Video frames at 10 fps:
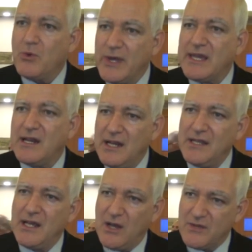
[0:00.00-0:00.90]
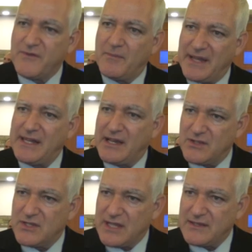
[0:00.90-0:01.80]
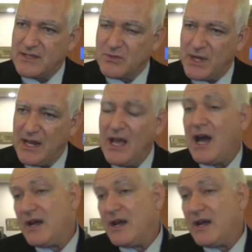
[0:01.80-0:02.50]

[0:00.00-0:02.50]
we can learn a lot from many other states as well.